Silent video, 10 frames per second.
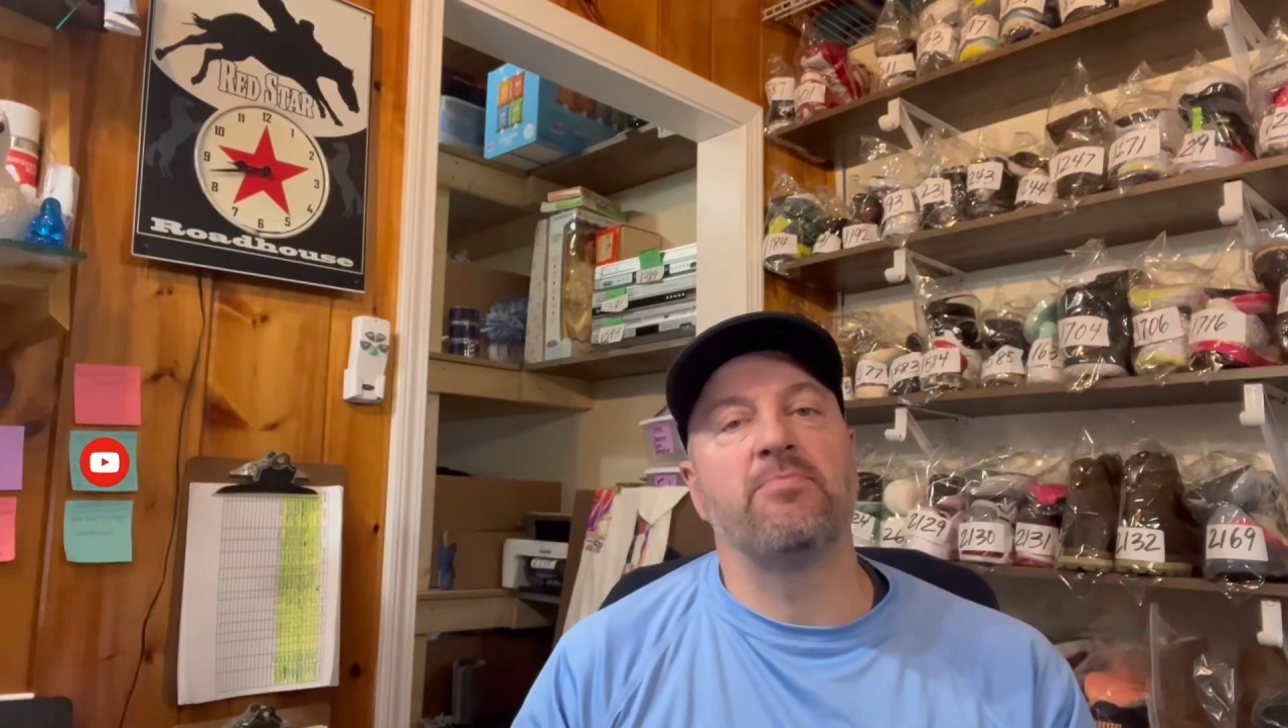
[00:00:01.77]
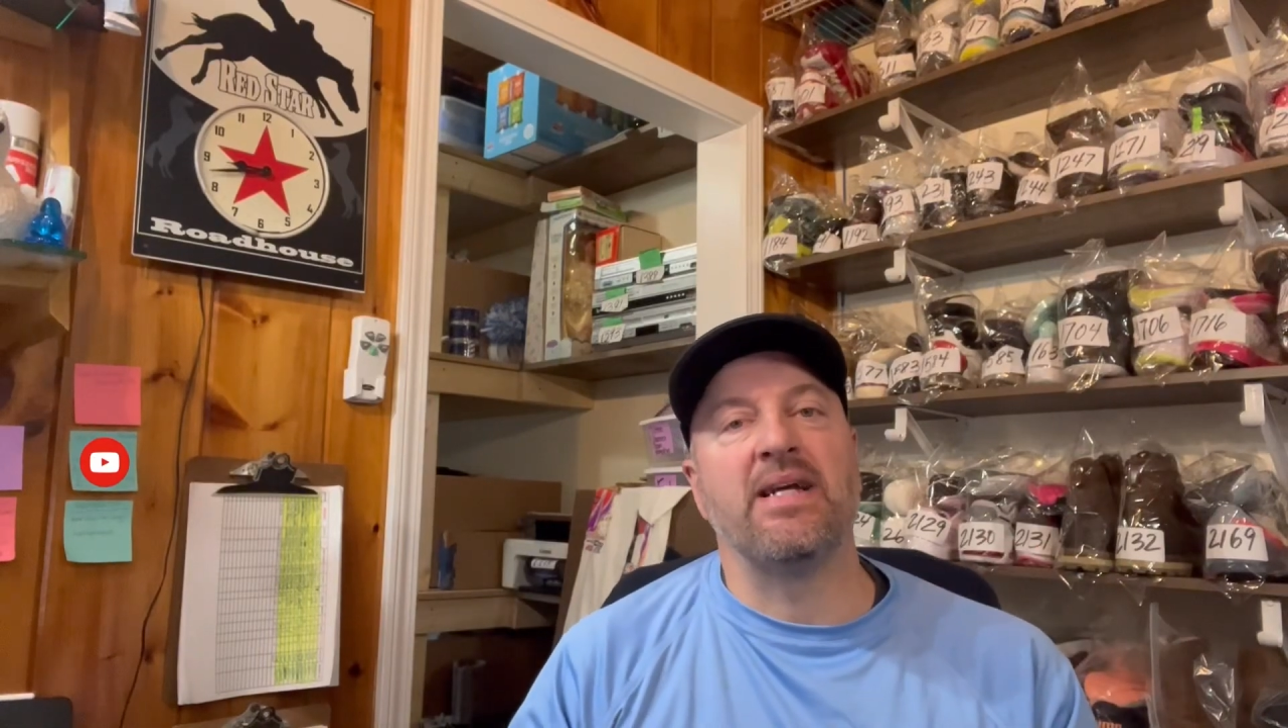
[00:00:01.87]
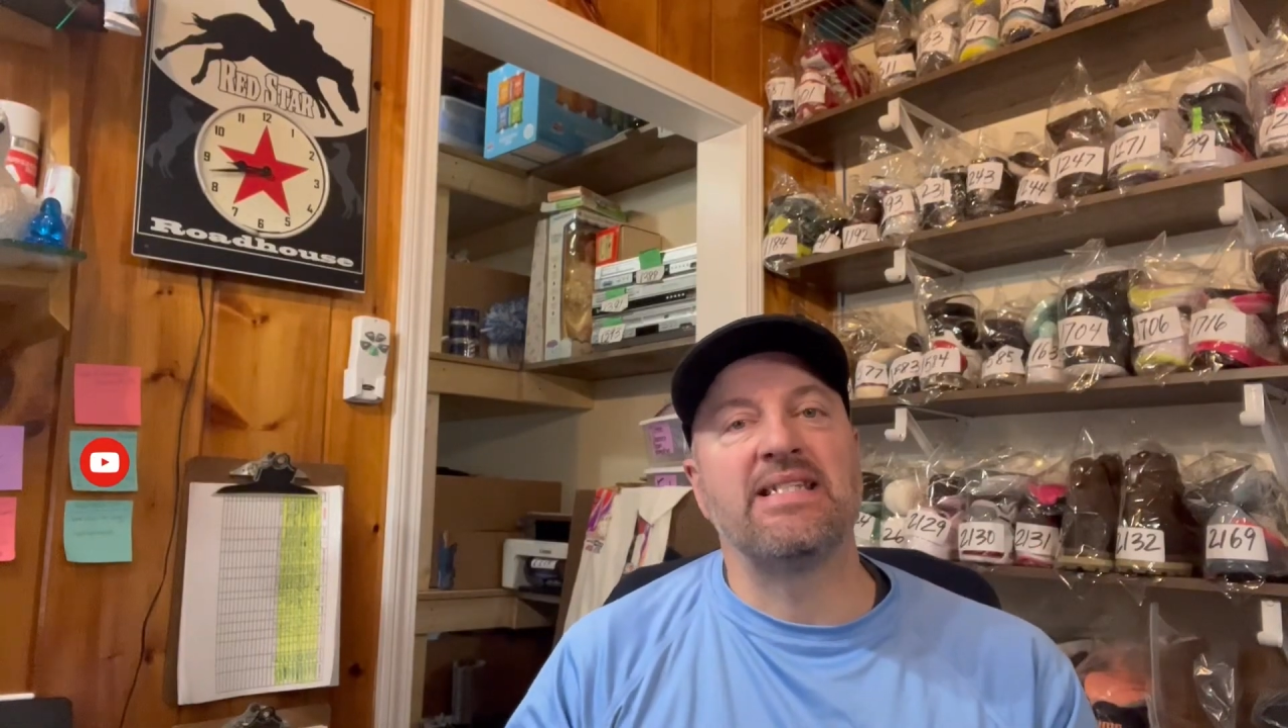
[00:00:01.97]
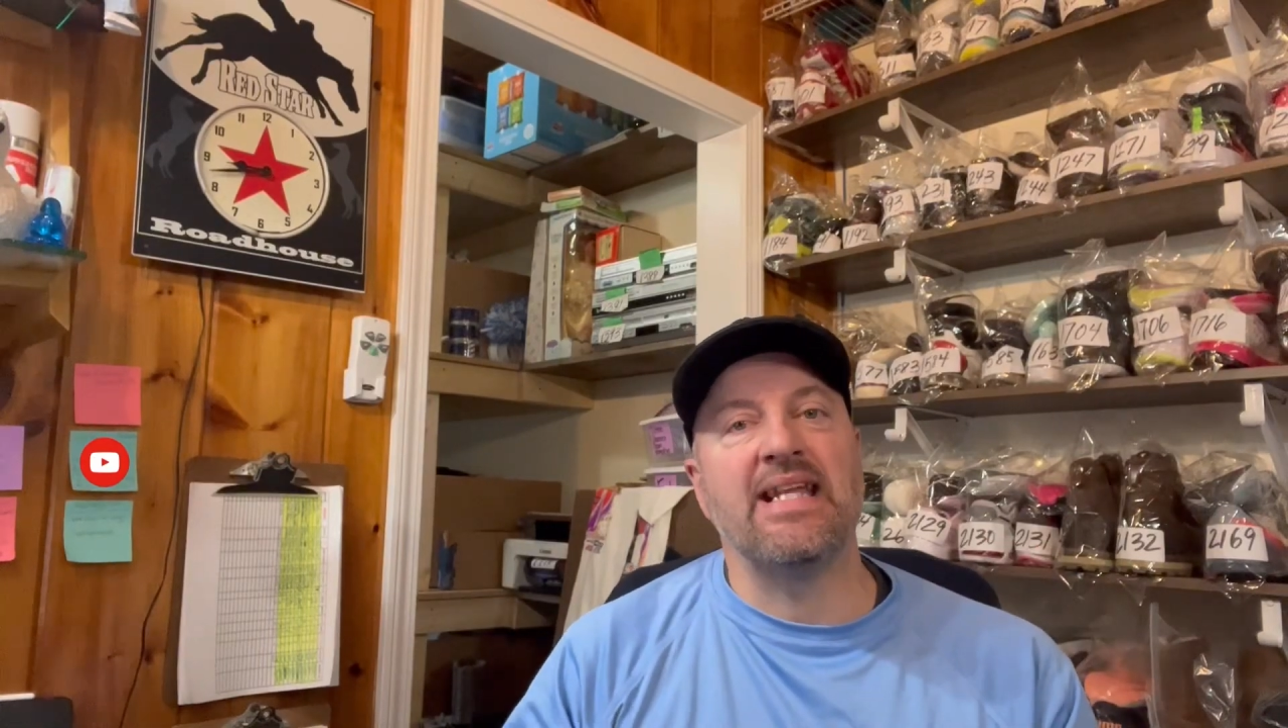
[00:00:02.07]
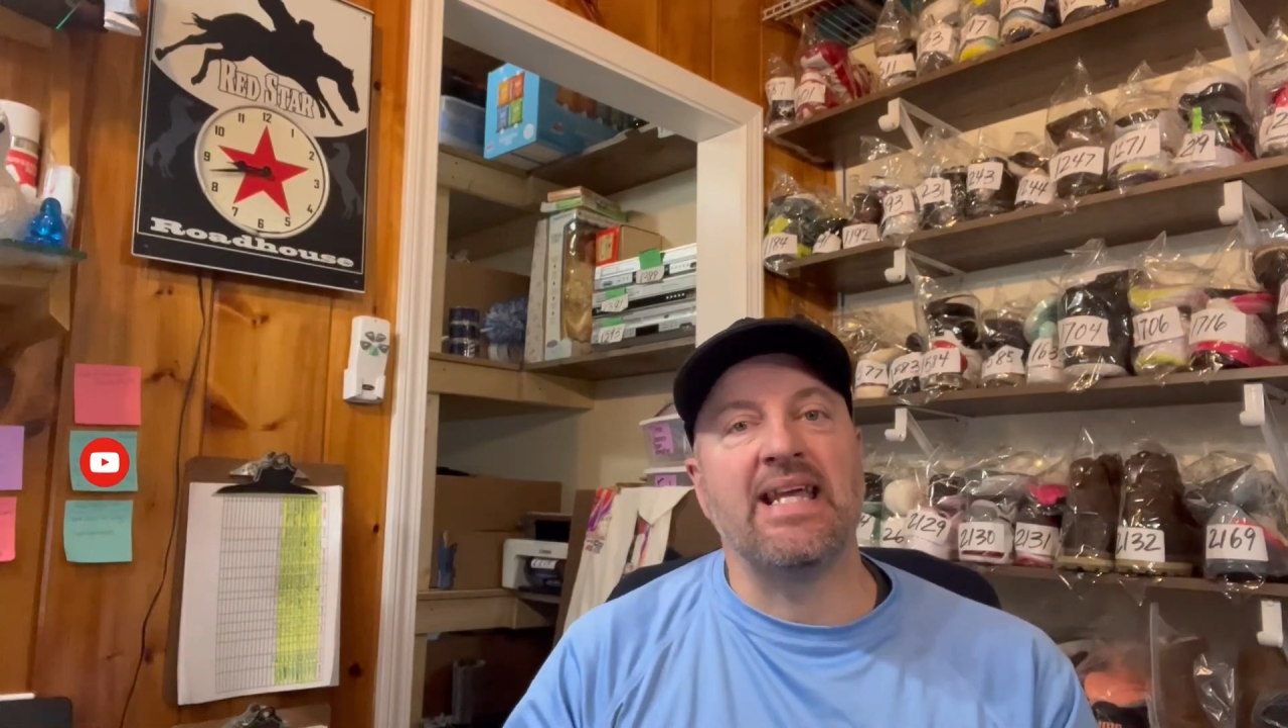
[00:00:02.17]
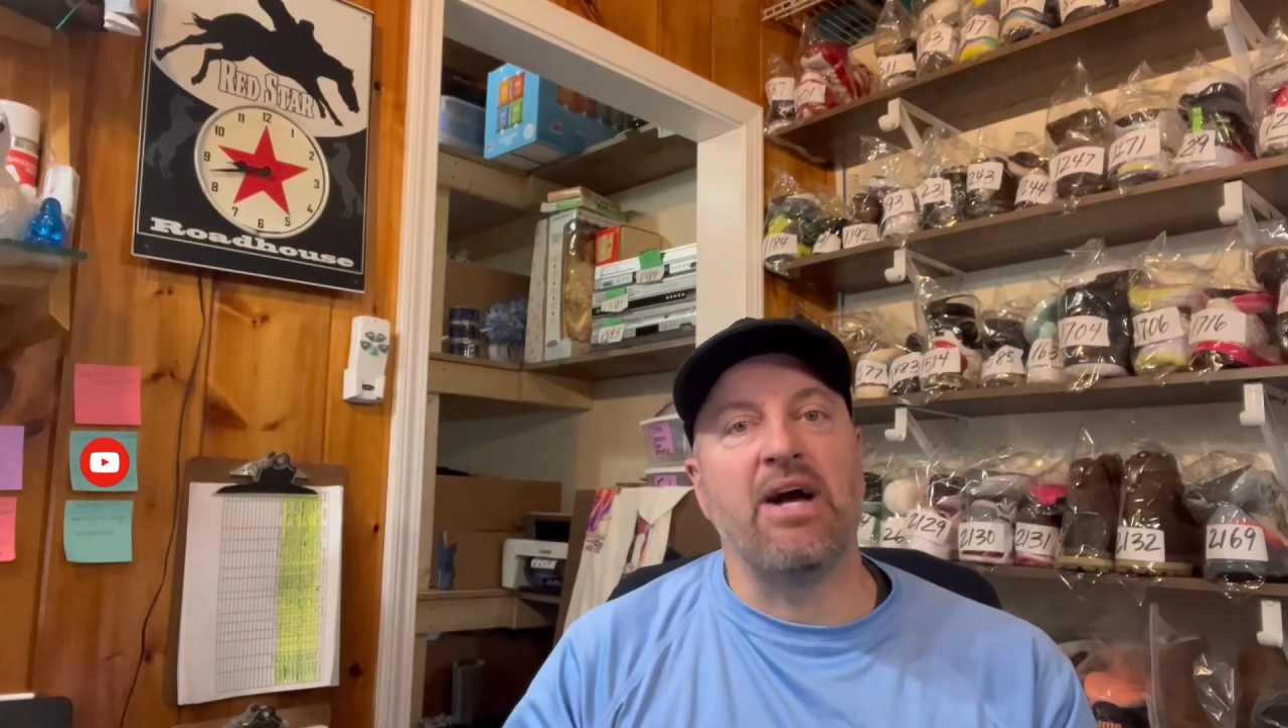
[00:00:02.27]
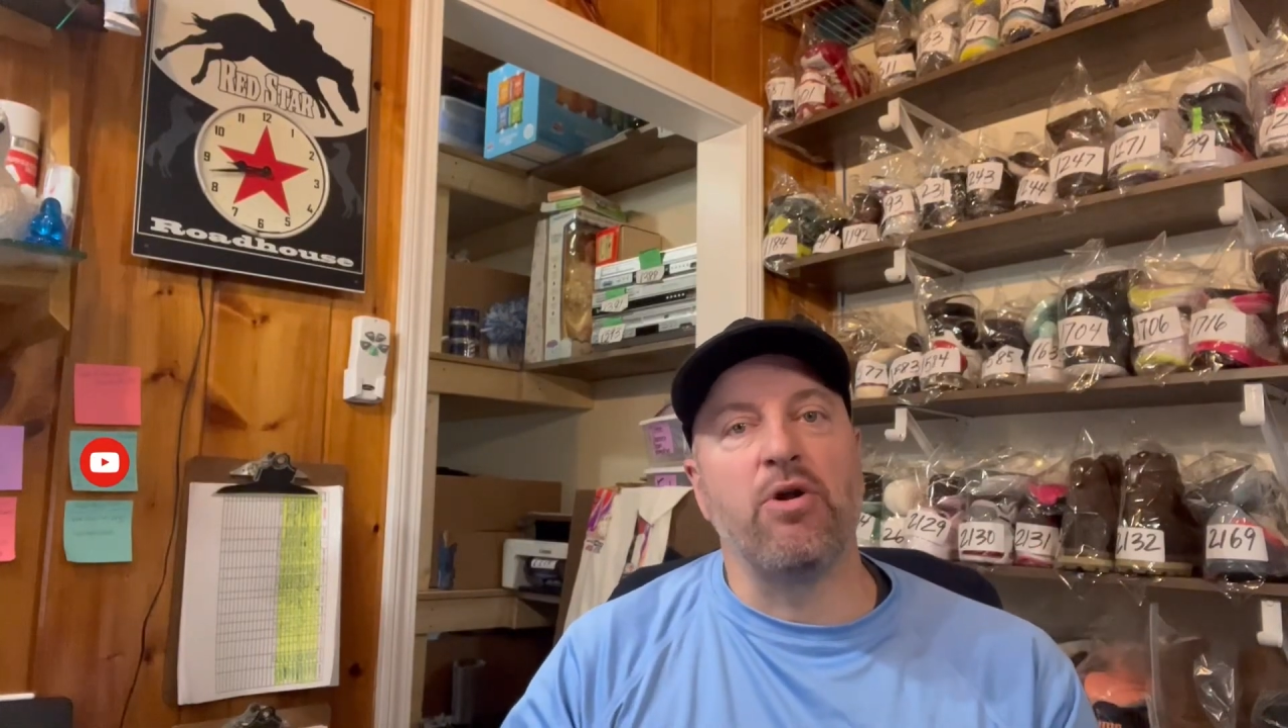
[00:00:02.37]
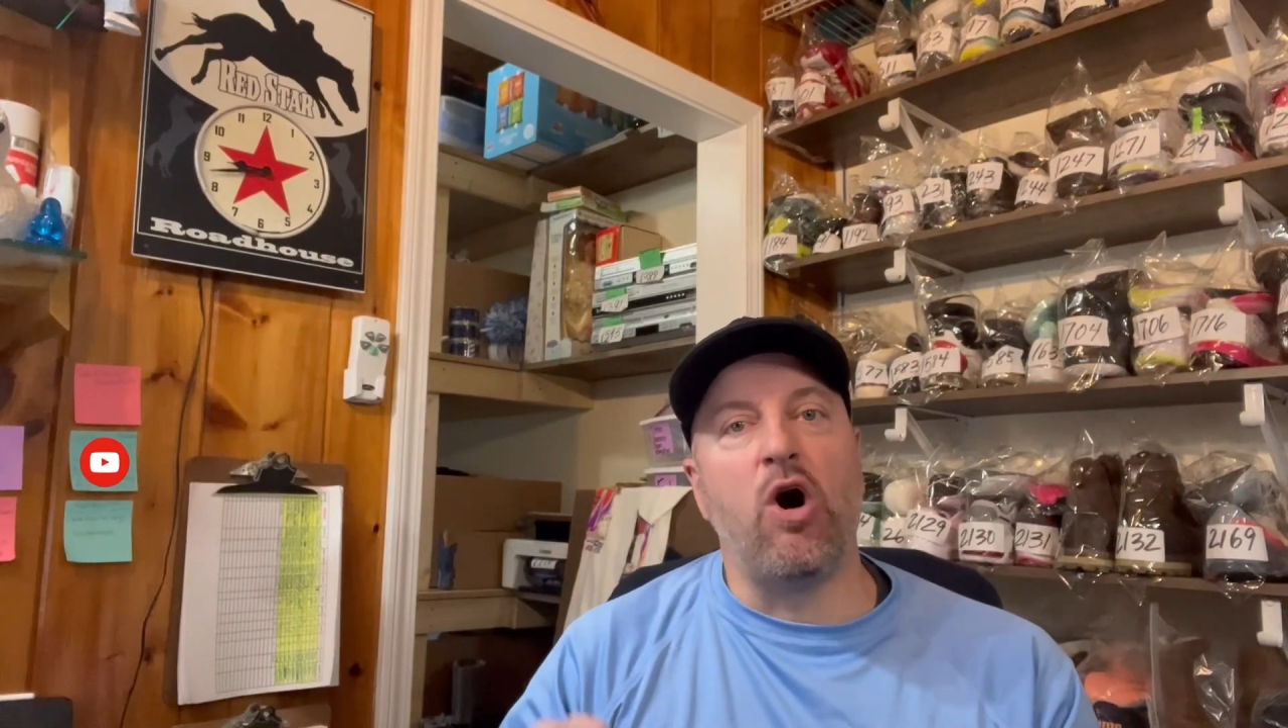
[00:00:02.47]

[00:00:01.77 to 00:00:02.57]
by sending out